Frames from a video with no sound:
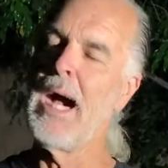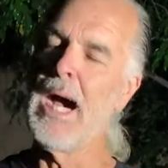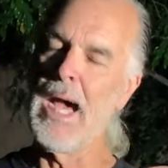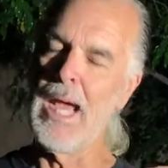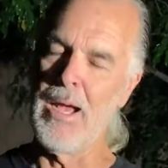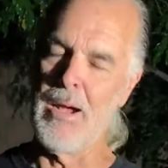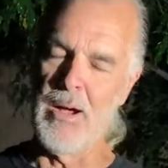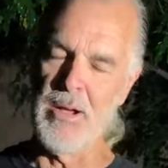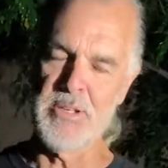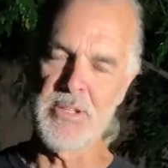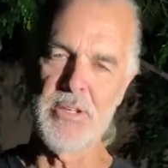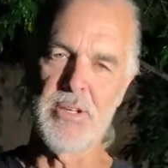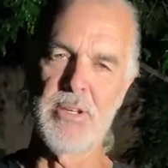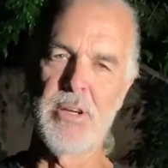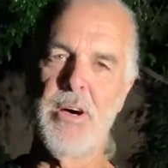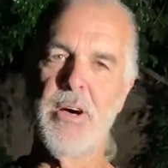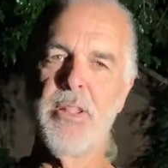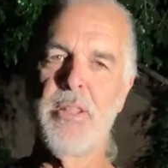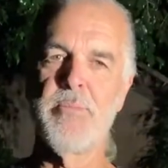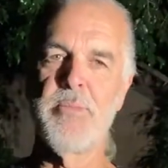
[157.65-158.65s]
I also
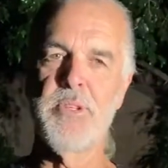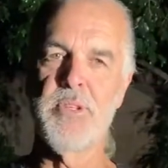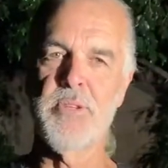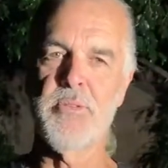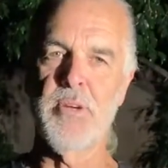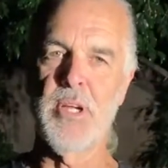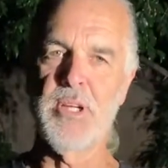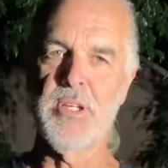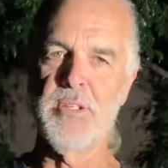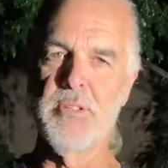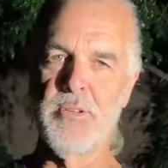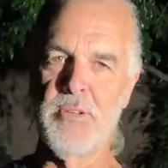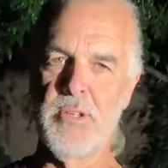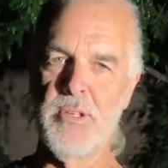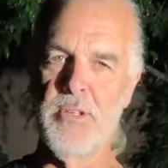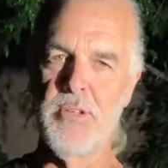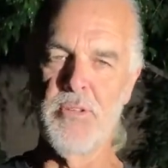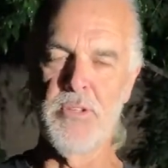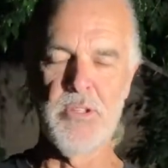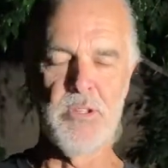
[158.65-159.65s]
call them instructional
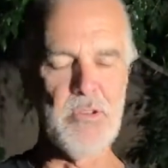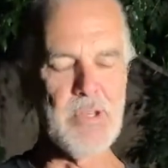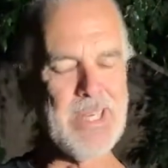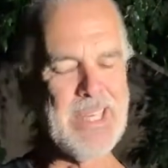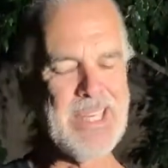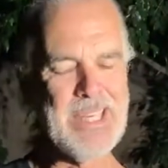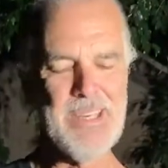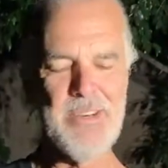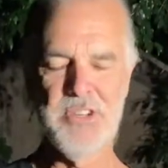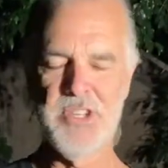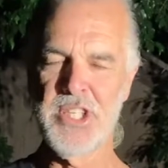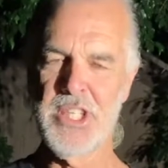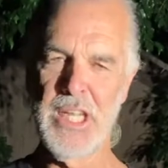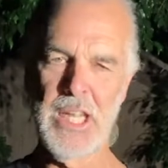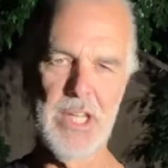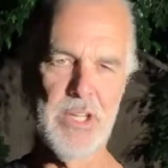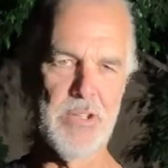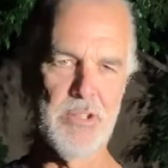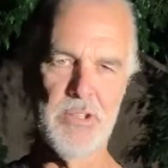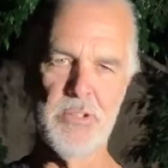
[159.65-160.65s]
cues. You can
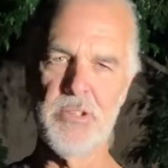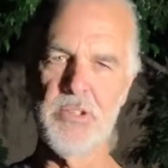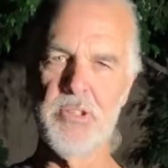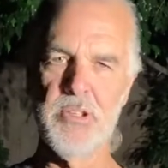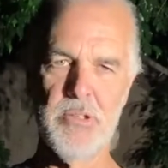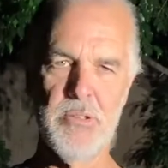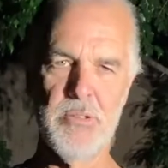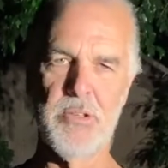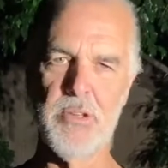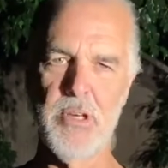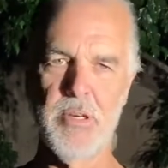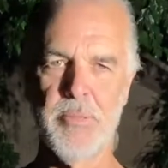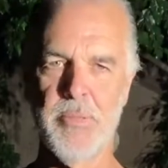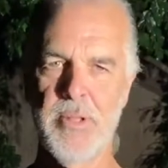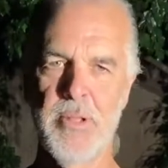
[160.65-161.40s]
interchange those two terms.